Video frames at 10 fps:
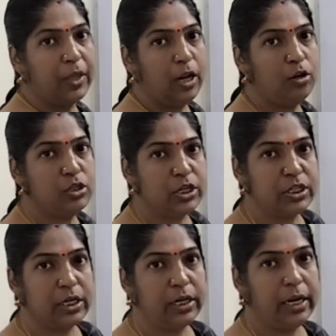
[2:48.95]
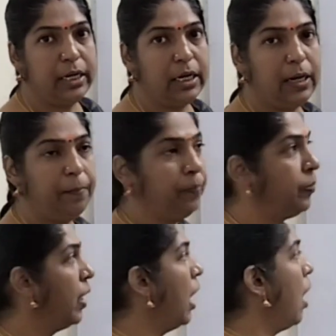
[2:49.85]
Illustration 18.
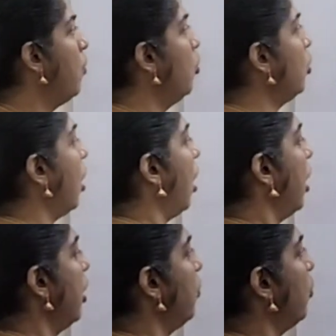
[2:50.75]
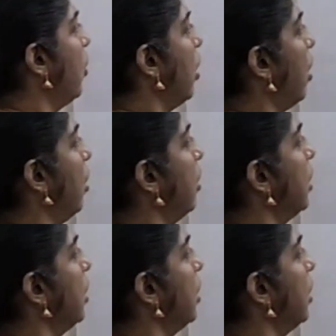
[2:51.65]
Amuda and Bhuvana,